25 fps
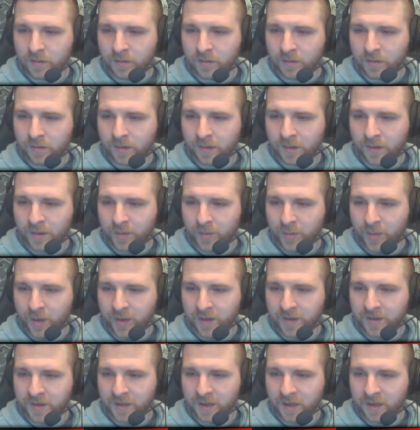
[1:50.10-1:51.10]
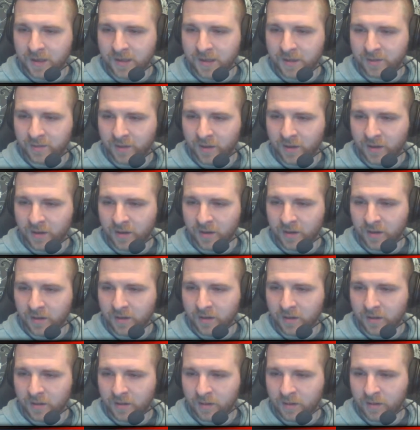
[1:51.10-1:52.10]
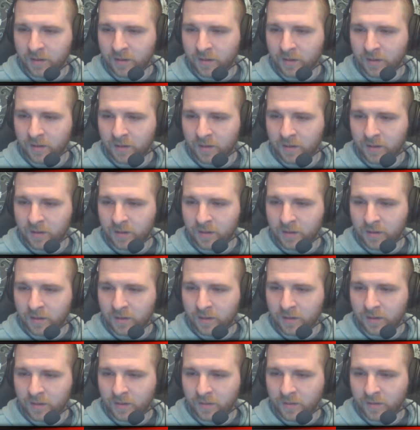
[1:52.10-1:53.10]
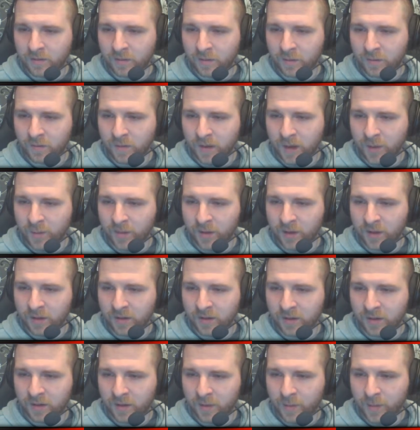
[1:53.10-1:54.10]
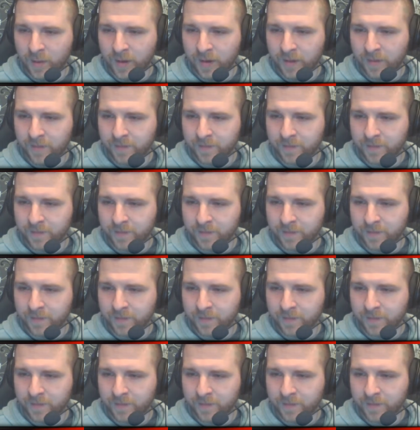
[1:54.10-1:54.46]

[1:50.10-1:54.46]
So I do apologise if I do ramble on a little bit.